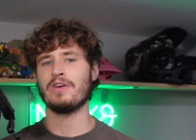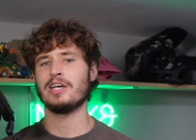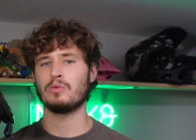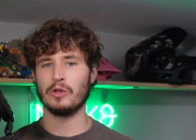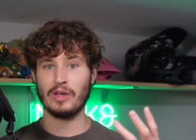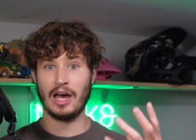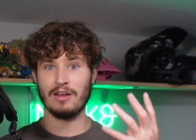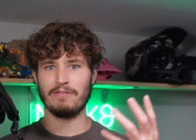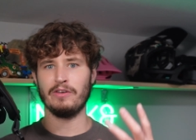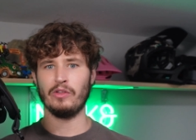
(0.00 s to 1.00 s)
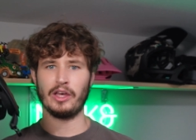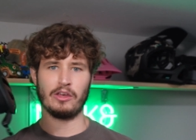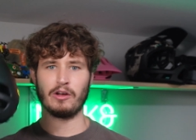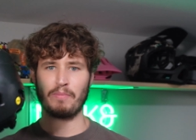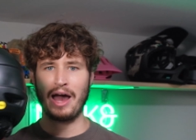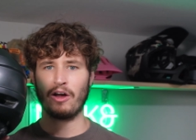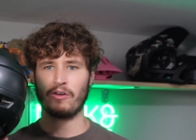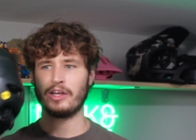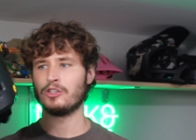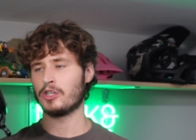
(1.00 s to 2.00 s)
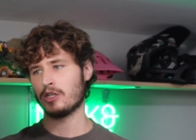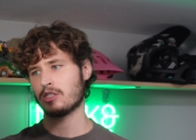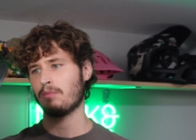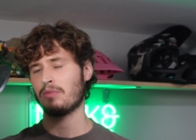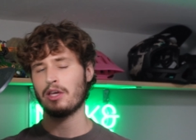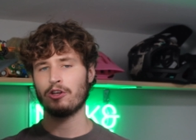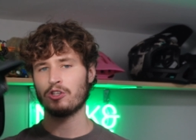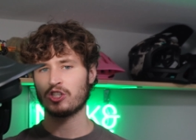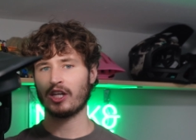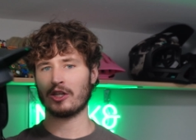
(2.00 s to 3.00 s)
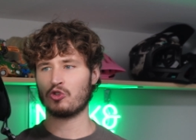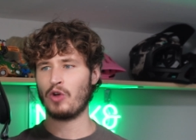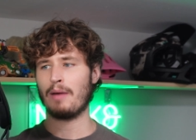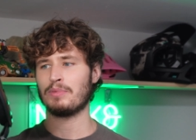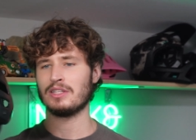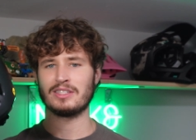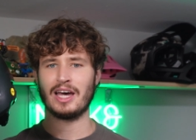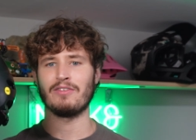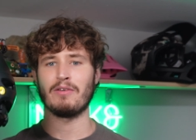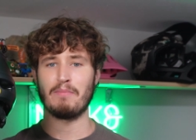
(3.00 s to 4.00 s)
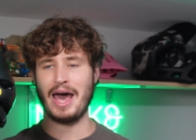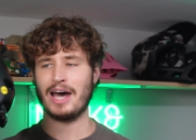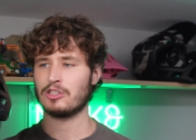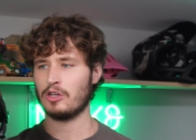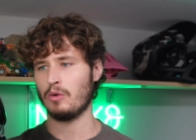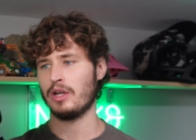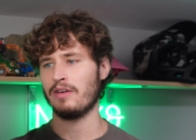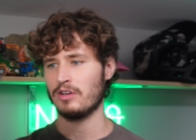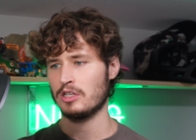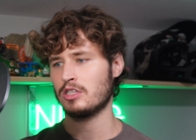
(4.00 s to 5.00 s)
face where you kind of feel like you're a Power Ranger or something and you're just like trapped inside of a mask or whatever.